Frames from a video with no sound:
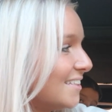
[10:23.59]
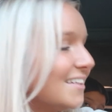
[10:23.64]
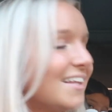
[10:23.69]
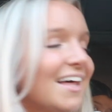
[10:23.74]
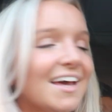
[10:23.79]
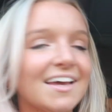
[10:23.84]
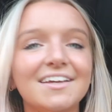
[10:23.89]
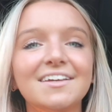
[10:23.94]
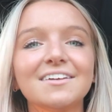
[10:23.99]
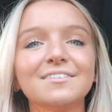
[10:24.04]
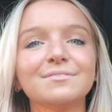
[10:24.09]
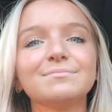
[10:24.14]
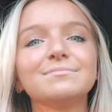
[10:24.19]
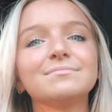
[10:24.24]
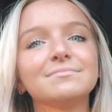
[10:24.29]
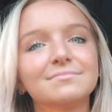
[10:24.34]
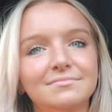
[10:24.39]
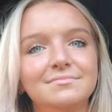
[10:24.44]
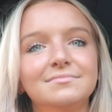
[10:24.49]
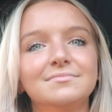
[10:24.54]
Like
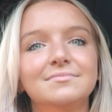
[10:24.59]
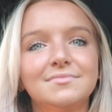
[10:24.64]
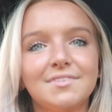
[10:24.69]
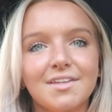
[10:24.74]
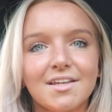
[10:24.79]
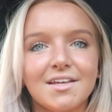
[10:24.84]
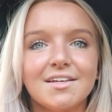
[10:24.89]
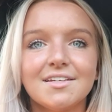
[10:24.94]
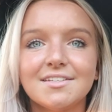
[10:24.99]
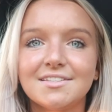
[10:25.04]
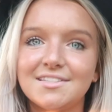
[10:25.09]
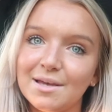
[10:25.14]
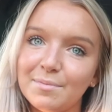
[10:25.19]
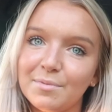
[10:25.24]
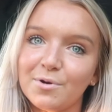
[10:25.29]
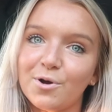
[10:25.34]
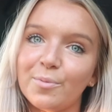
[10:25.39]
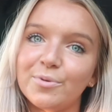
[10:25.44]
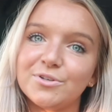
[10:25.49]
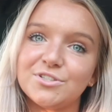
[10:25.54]

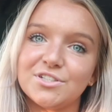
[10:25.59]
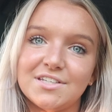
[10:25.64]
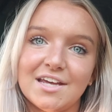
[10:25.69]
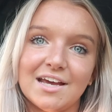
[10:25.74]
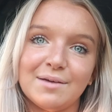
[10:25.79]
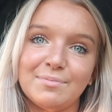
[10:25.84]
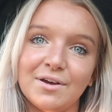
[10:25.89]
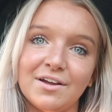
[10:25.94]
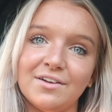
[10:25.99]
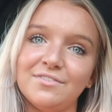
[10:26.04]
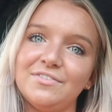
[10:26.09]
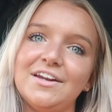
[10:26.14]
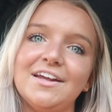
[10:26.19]
Sam and Colby should take me on a